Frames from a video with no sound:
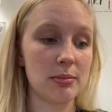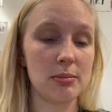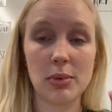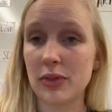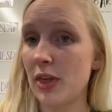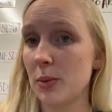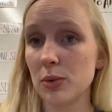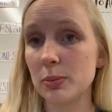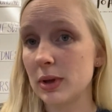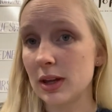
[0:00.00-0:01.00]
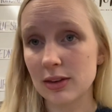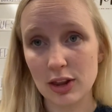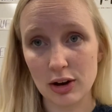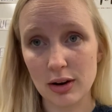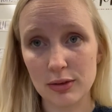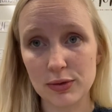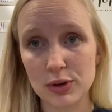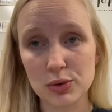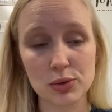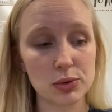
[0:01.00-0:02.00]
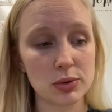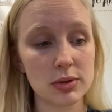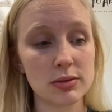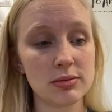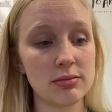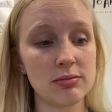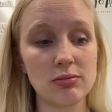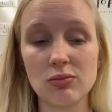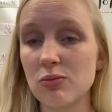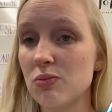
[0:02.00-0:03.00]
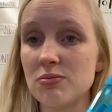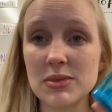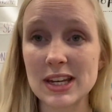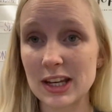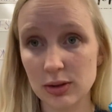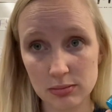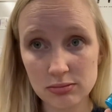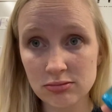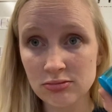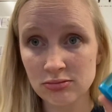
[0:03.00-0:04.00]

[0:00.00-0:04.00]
but they will be in there if you need them.